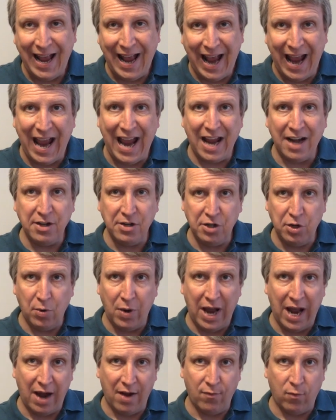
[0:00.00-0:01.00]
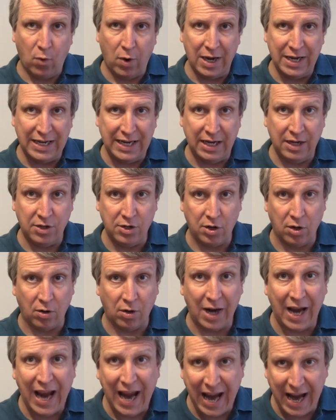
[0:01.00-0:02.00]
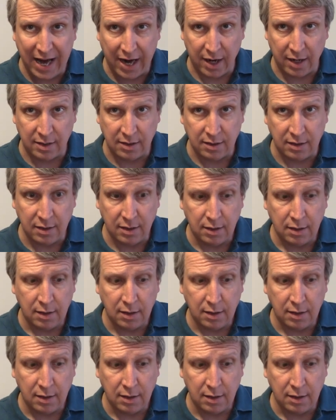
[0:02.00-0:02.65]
and you have one in your hand,